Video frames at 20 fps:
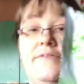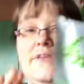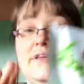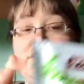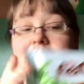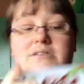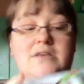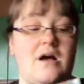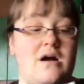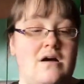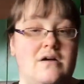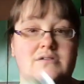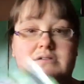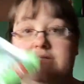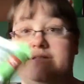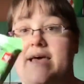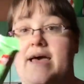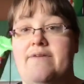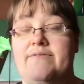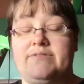These are
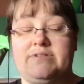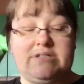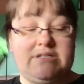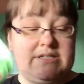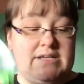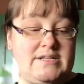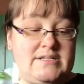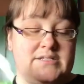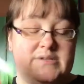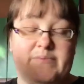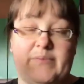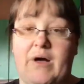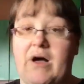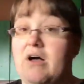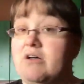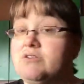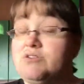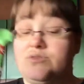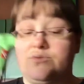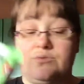7 cents a
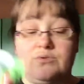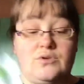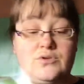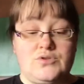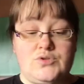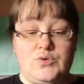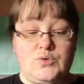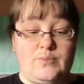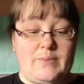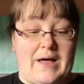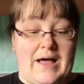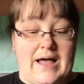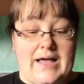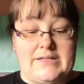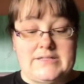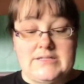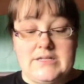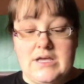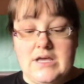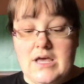bar, so not too
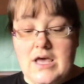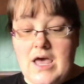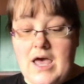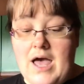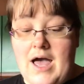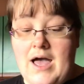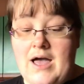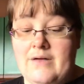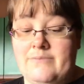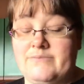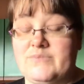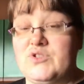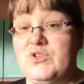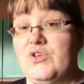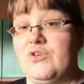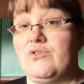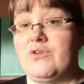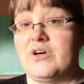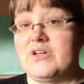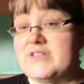bad. So
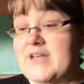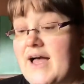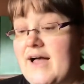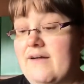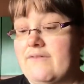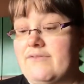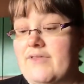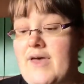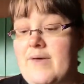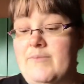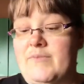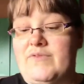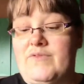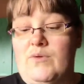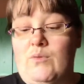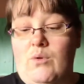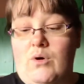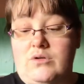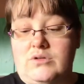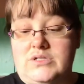you could have them if
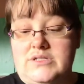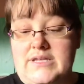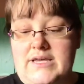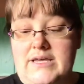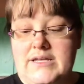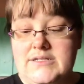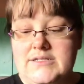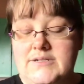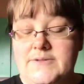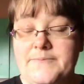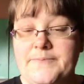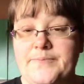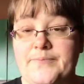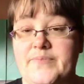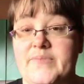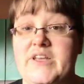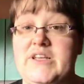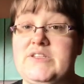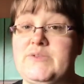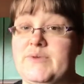you wanted.
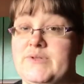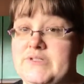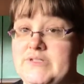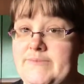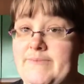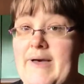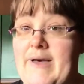These ones are